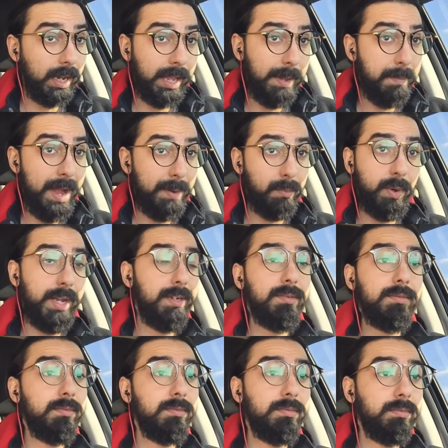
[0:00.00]
He might
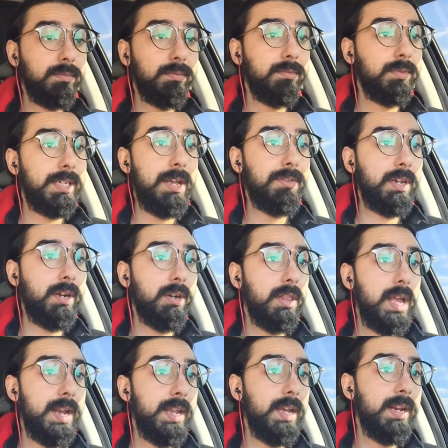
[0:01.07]
win South
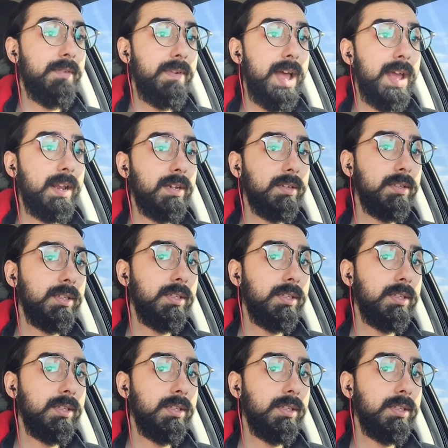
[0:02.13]
Carolina and Nevada.